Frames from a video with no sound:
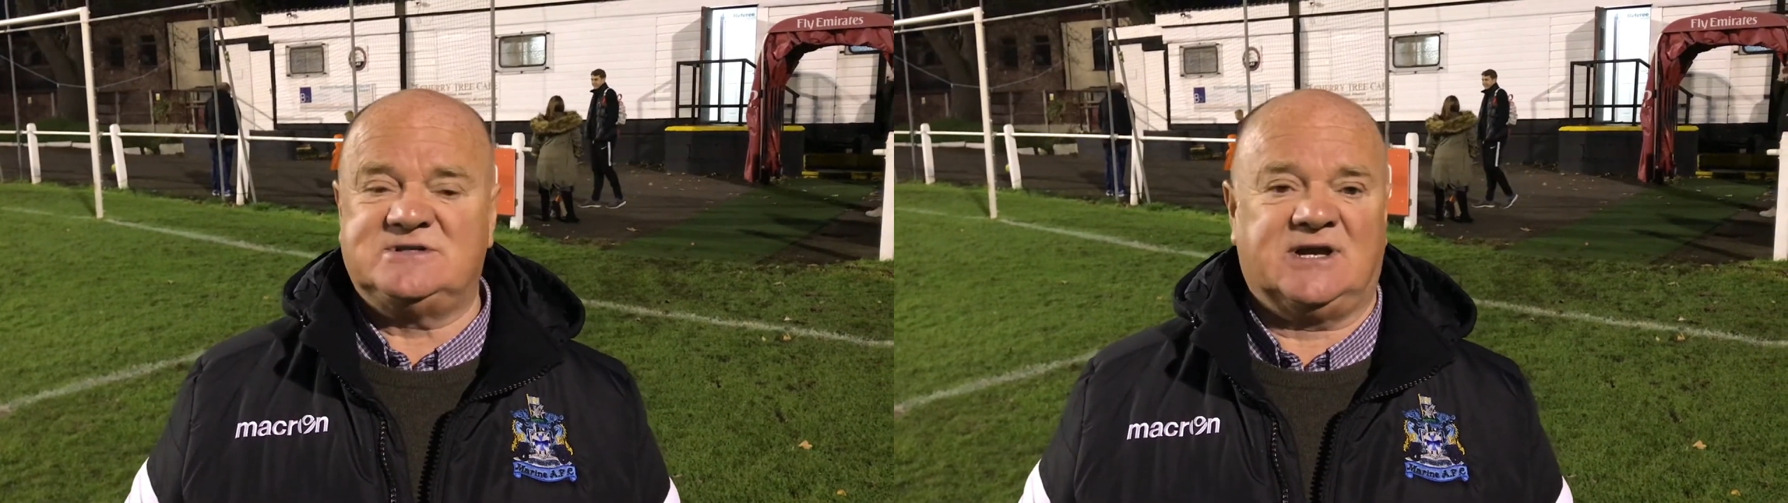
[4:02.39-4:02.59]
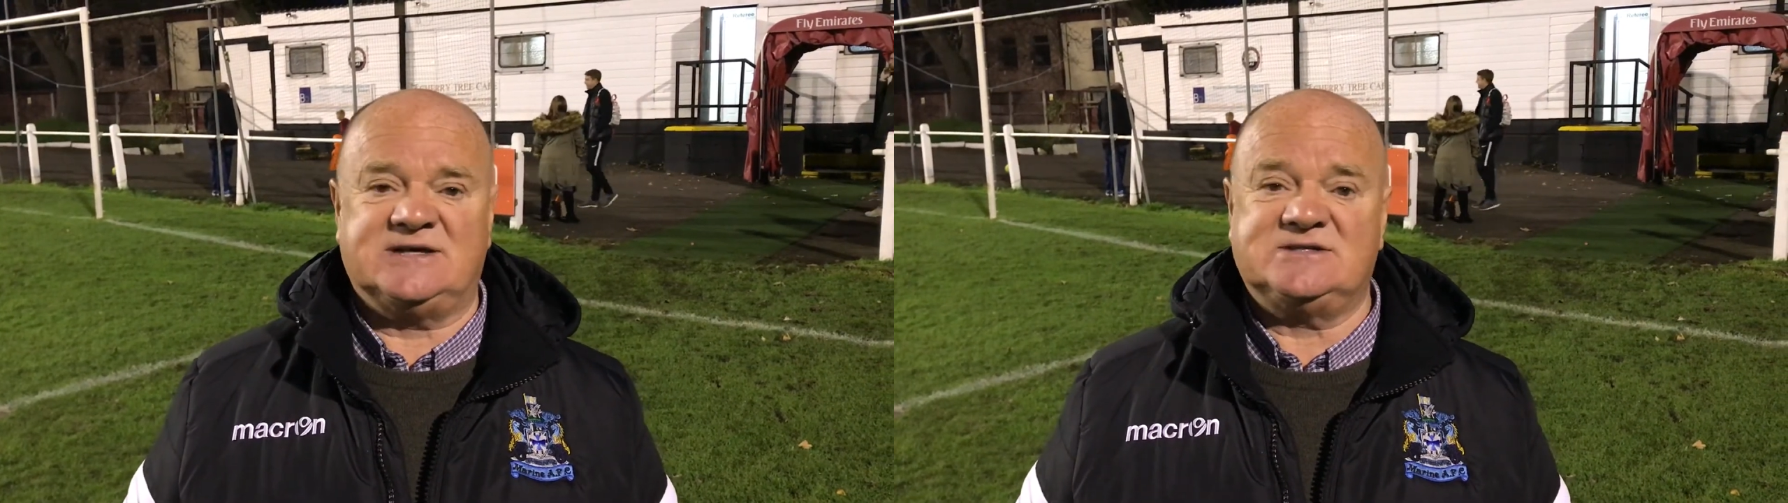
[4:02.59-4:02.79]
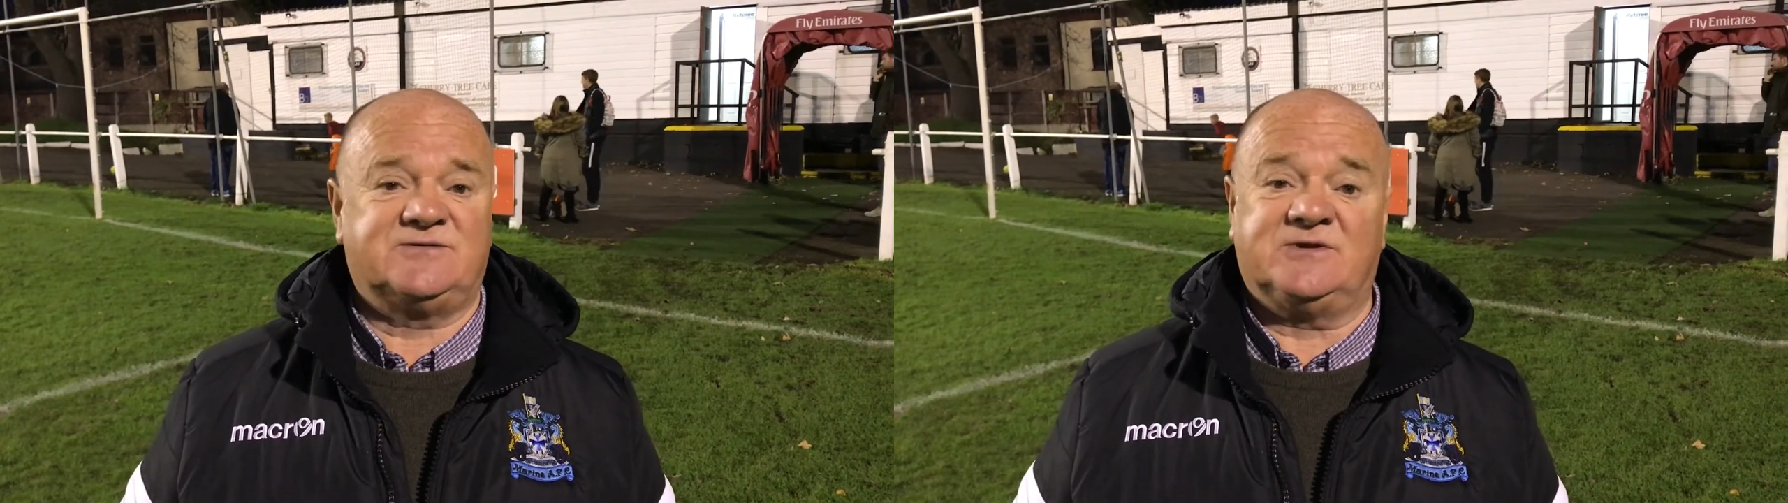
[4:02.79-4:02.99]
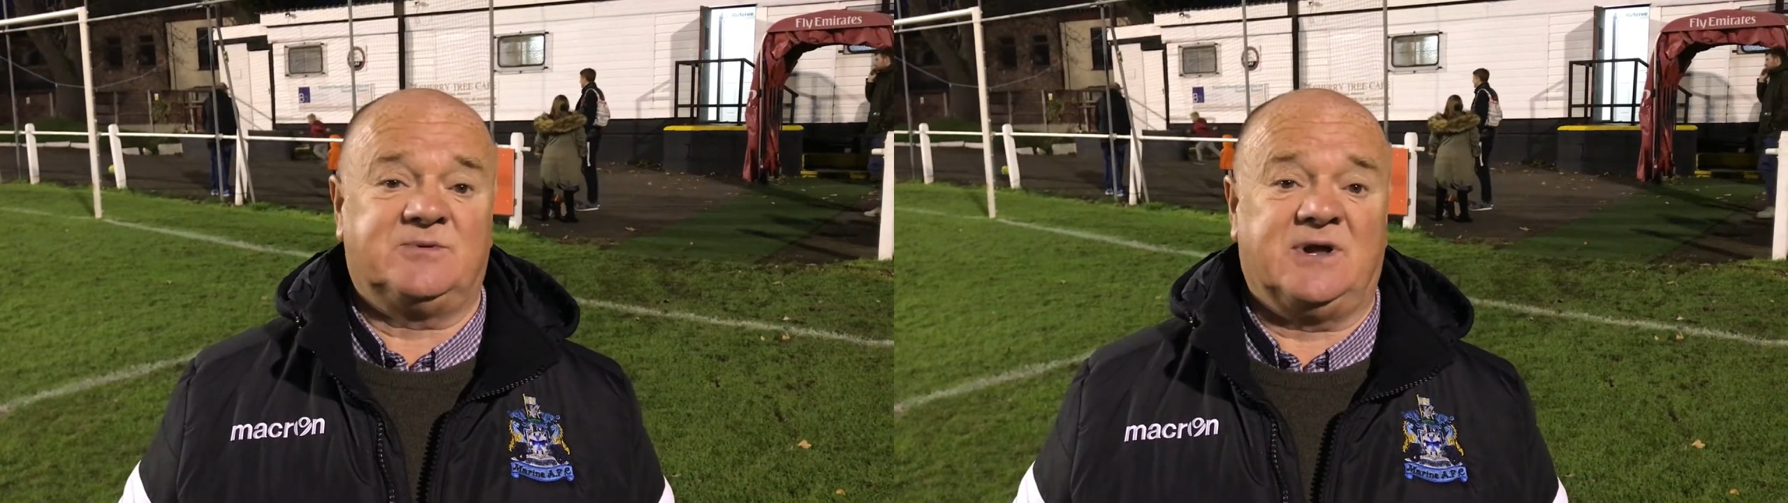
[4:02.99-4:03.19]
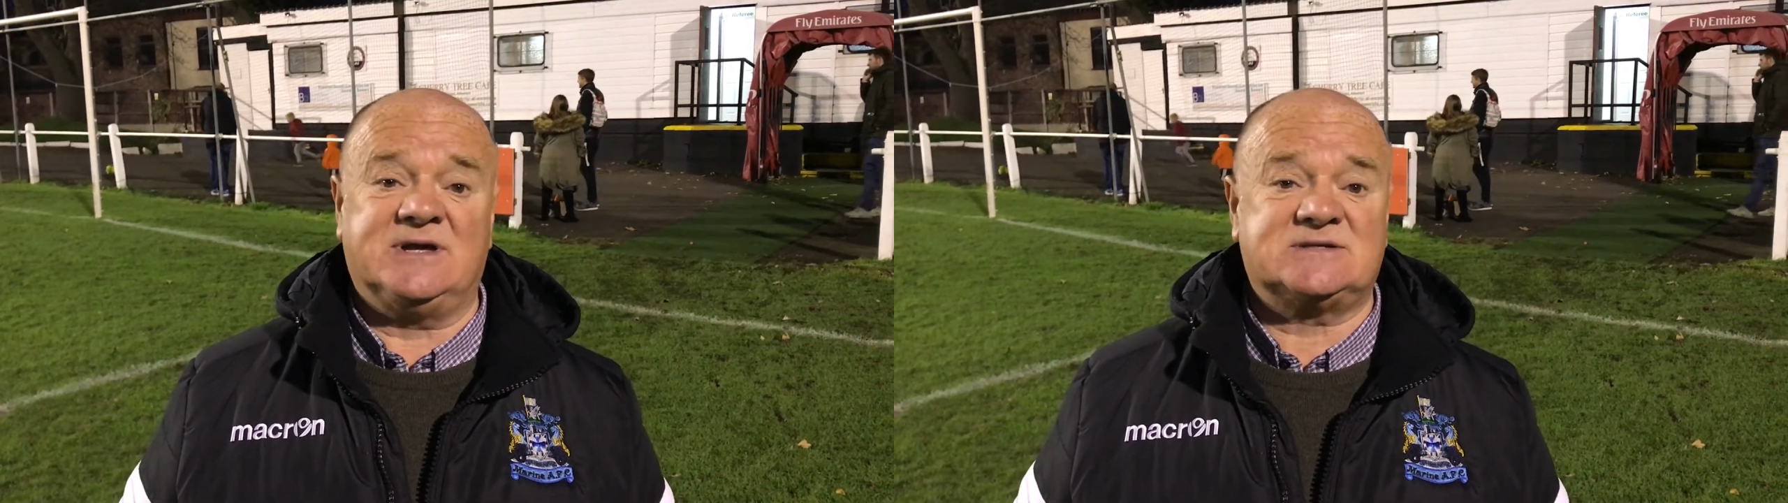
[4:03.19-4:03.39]
delighted for the
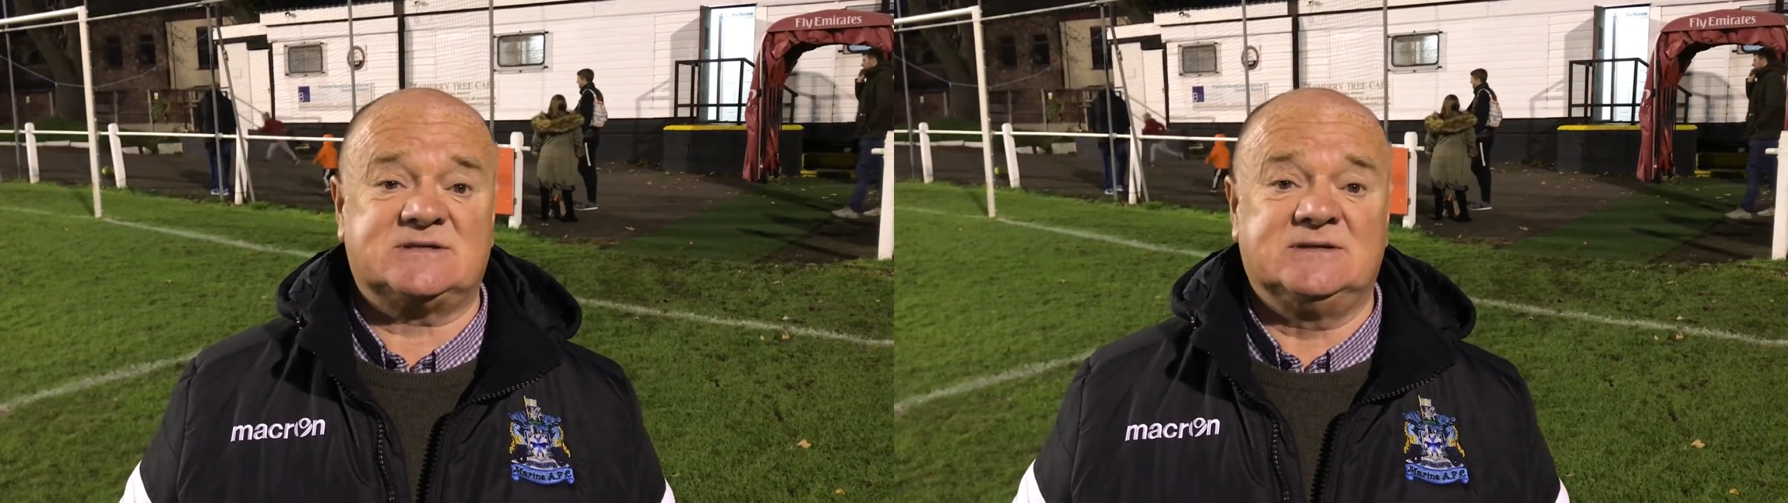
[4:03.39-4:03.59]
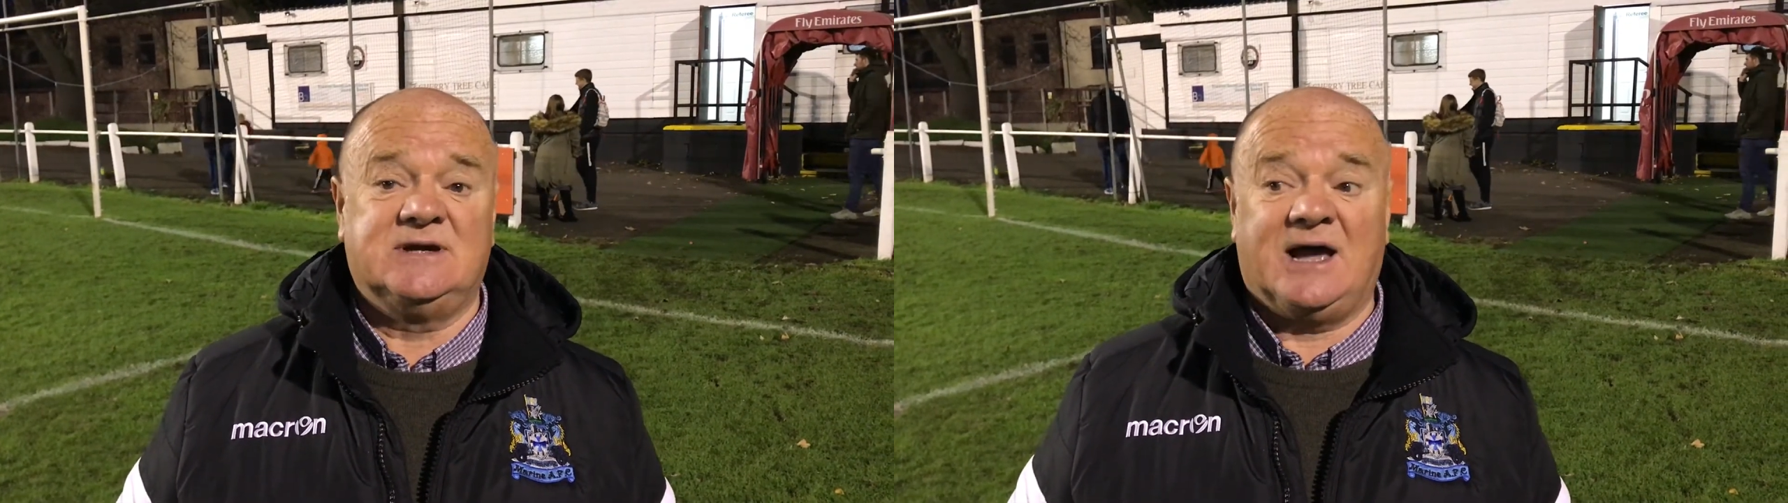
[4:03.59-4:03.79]
players